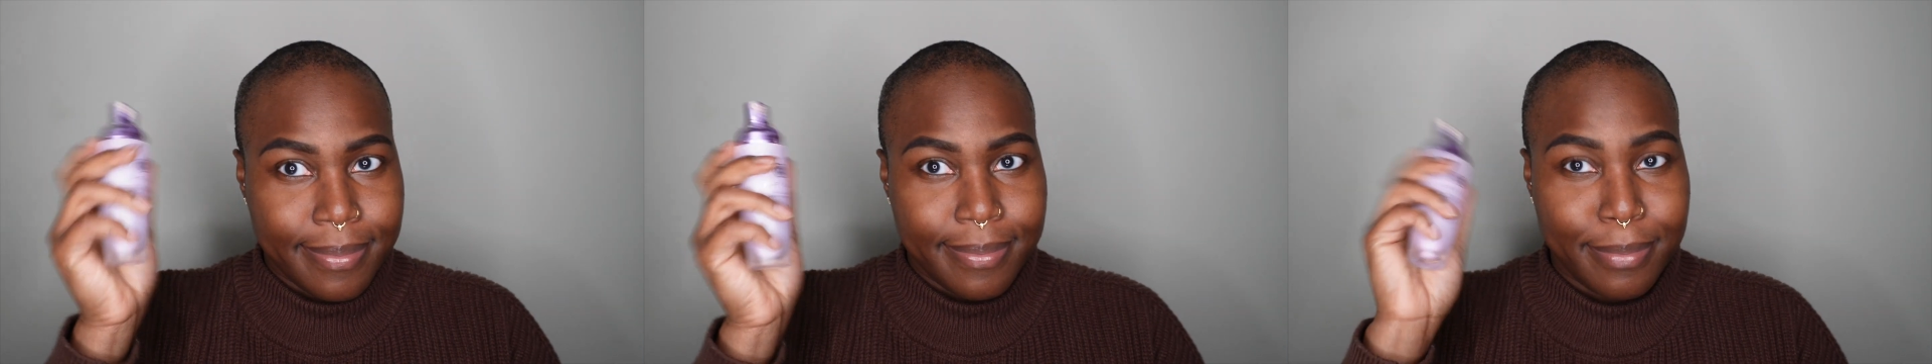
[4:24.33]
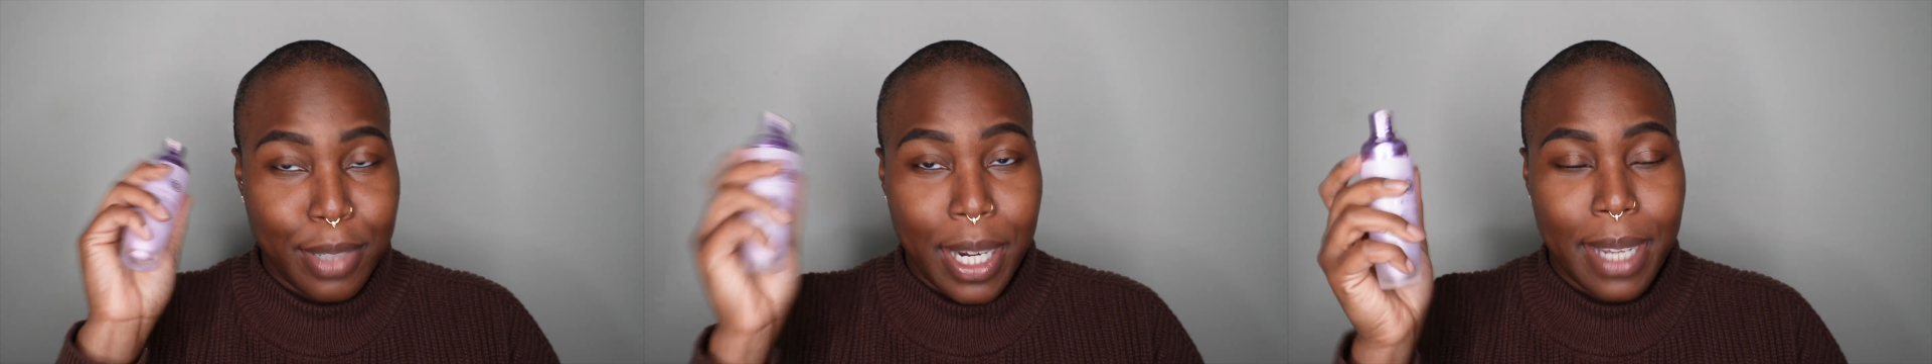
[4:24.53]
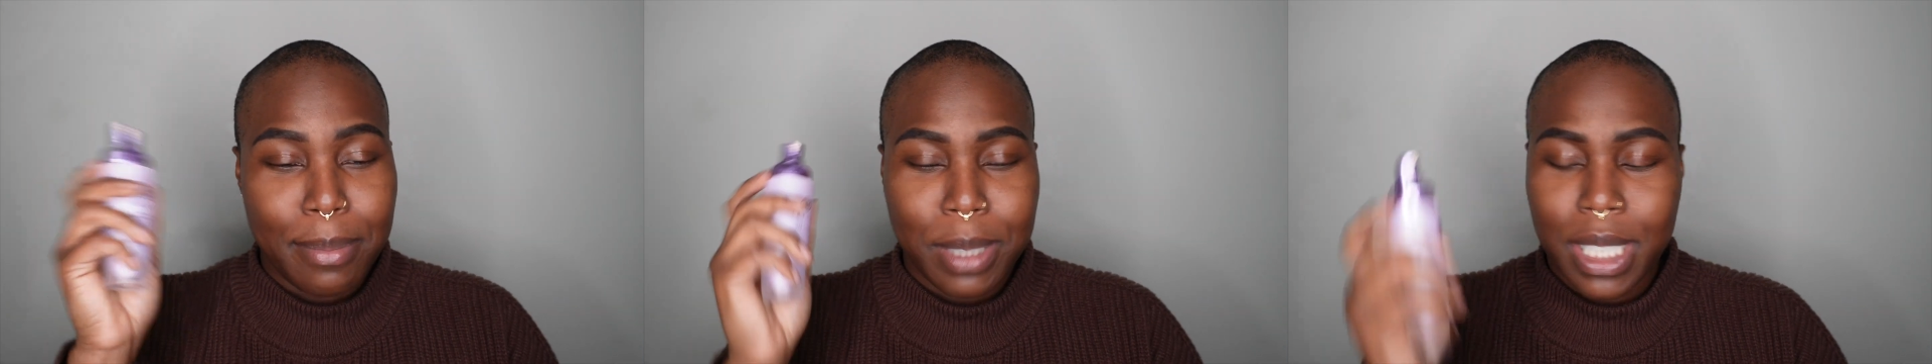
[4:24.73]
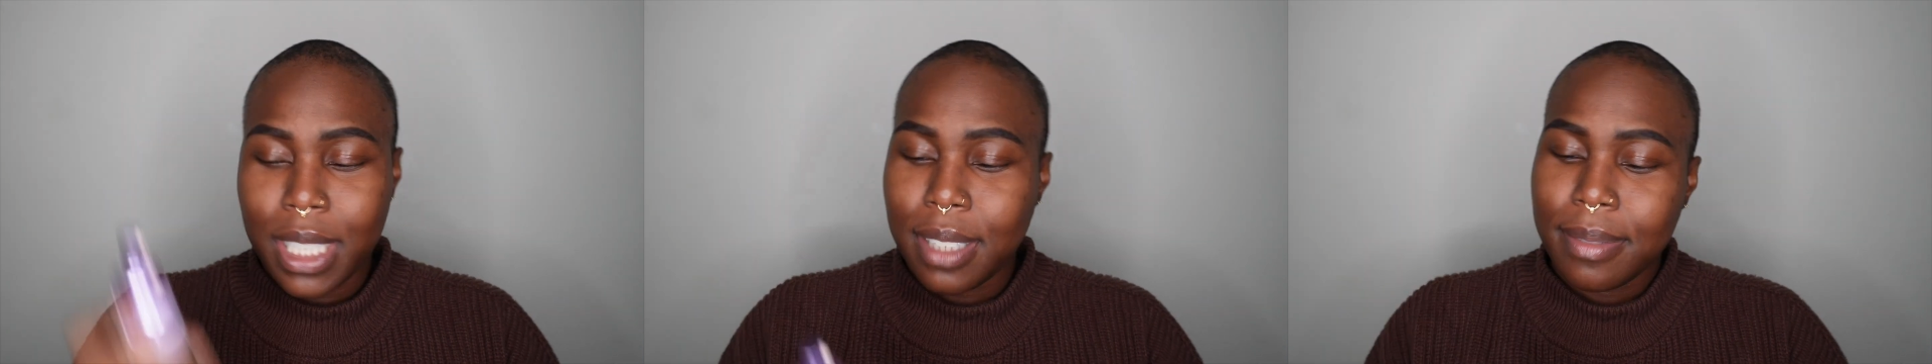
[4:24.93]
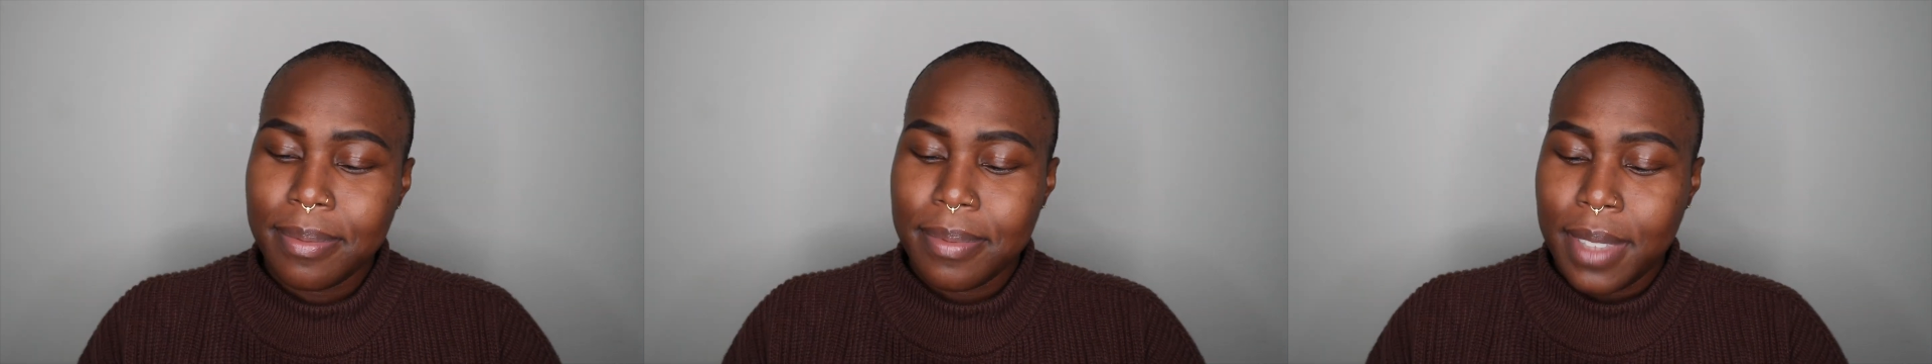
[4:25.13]

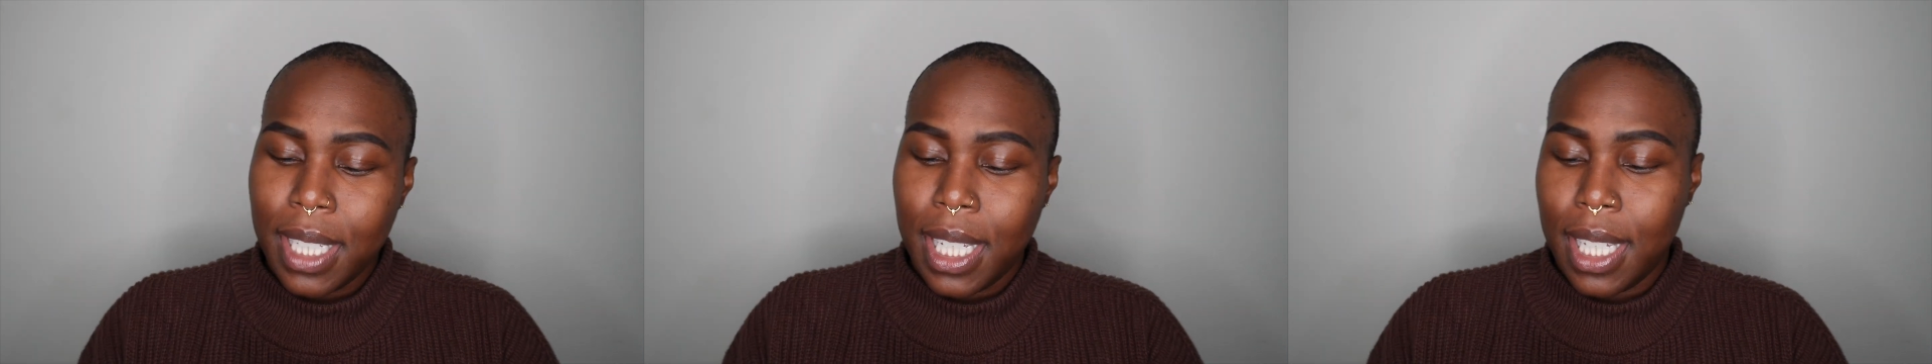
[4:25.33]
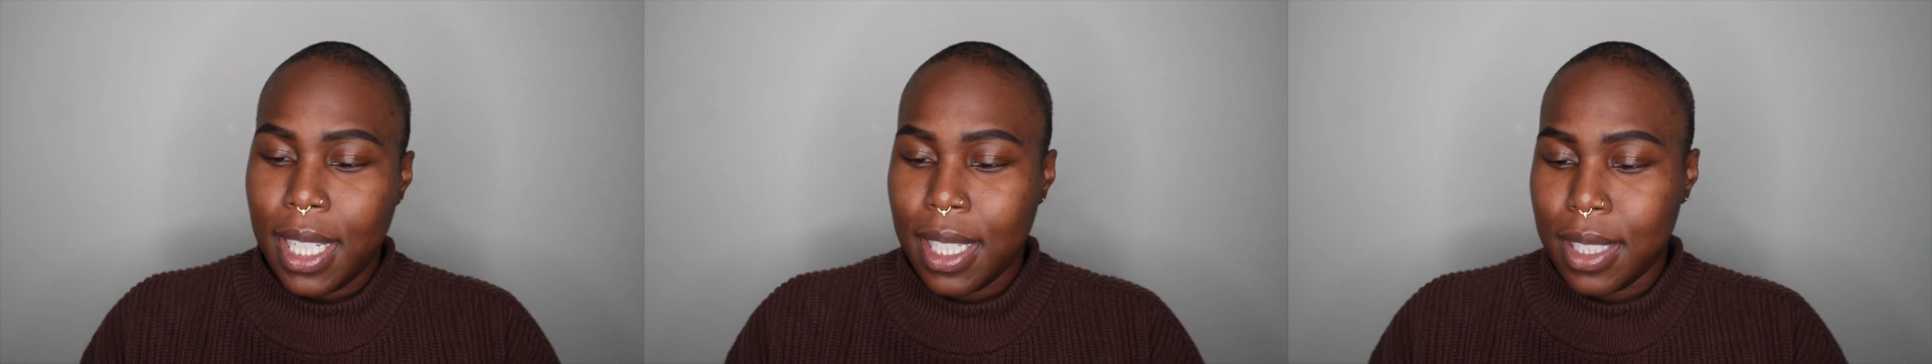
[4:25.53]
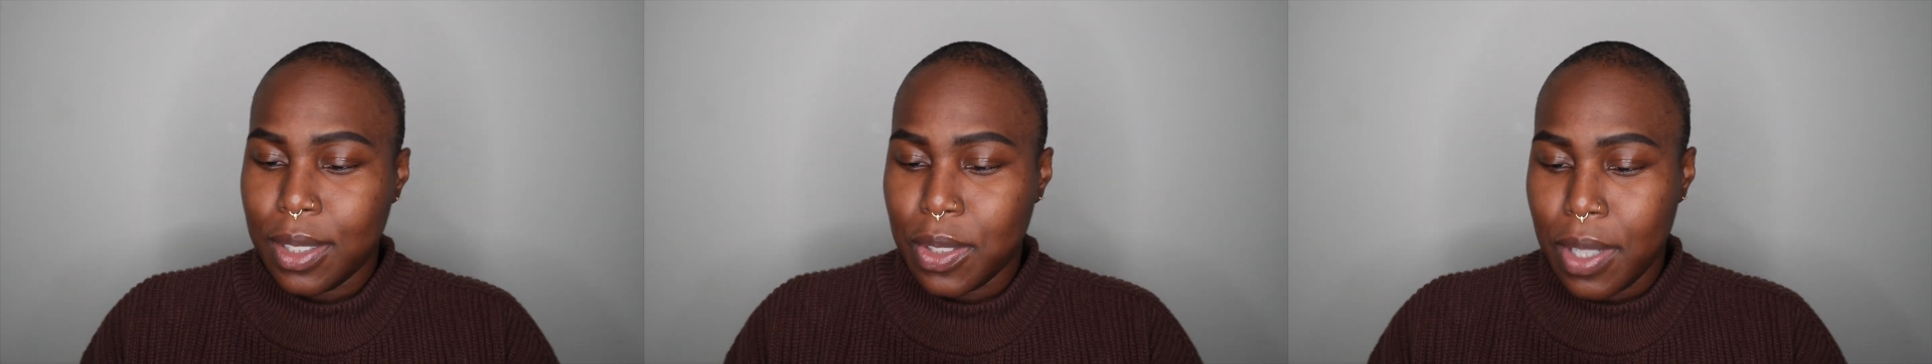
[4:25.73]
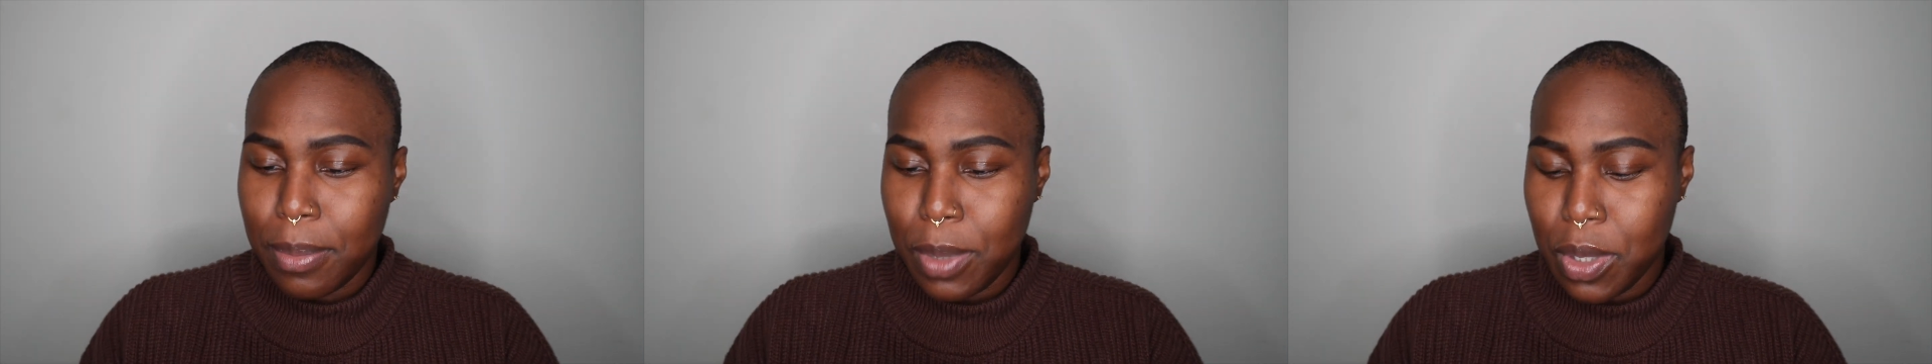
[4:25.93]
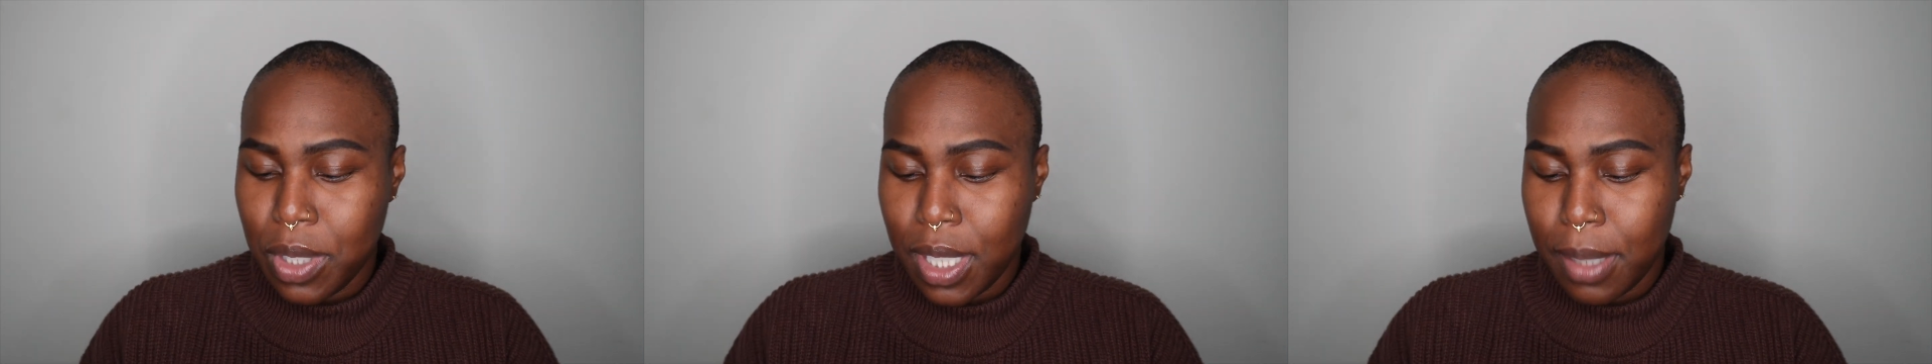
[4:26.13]
primer, and so I'm
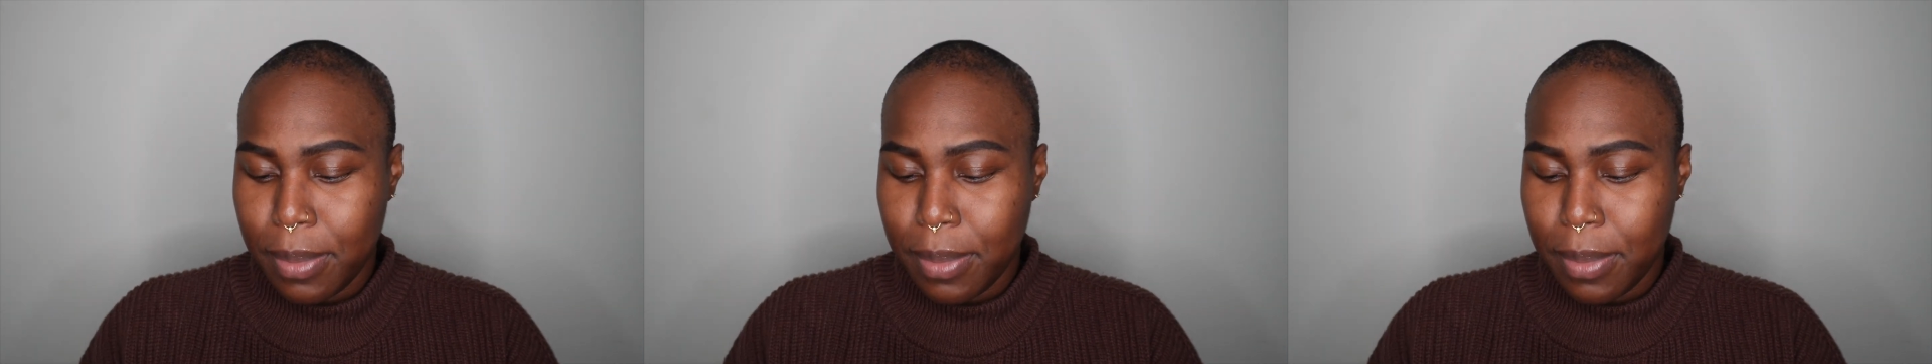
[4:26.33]
using